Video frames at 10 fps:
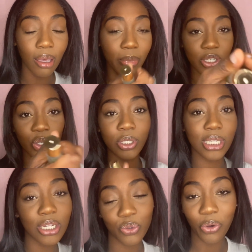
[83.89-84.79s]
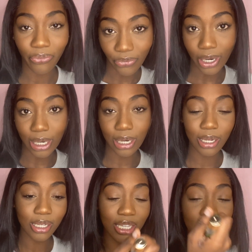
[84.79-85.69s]
Make sure you send it to a friend,
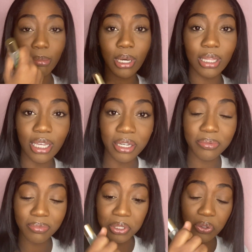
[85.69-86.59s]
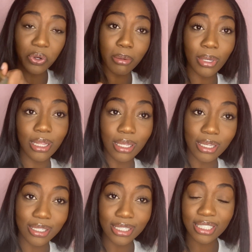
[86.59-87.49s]
your mother, your grandmother,
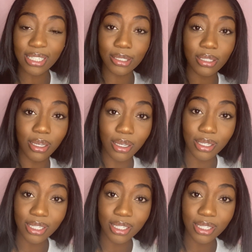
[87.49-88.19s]
your sister,